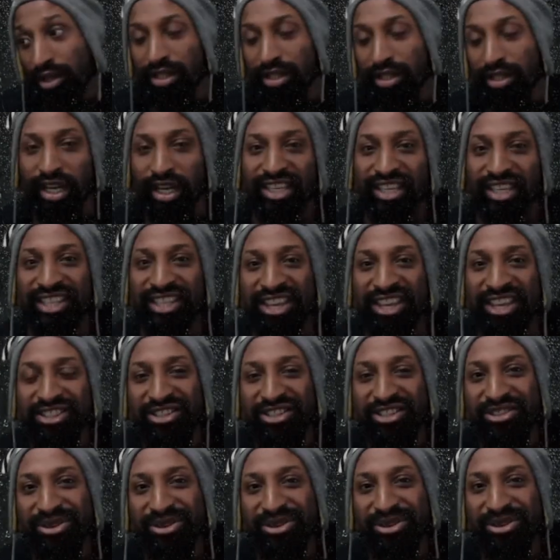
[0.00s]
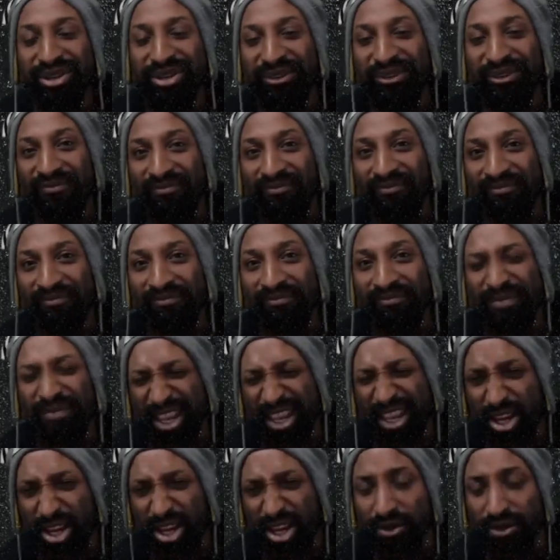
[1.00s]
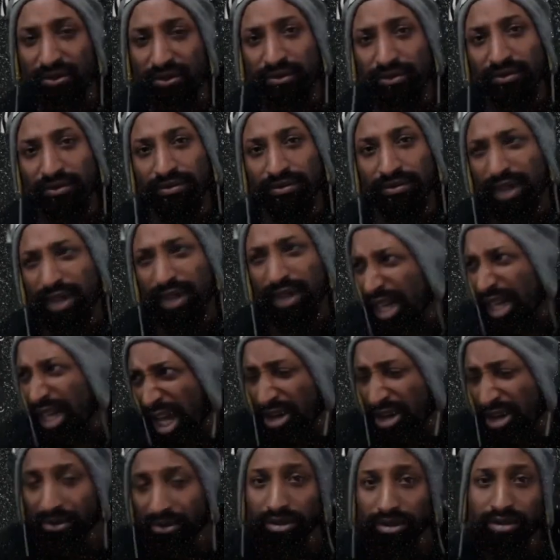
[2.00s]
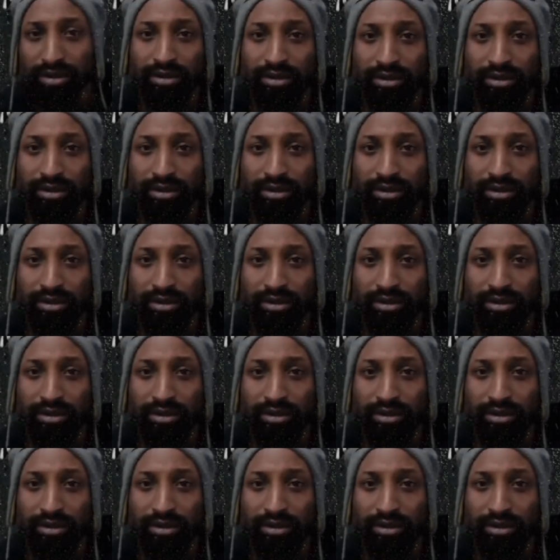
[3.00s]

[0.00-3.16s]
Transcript: Next day, you're still doing it. I know. I know.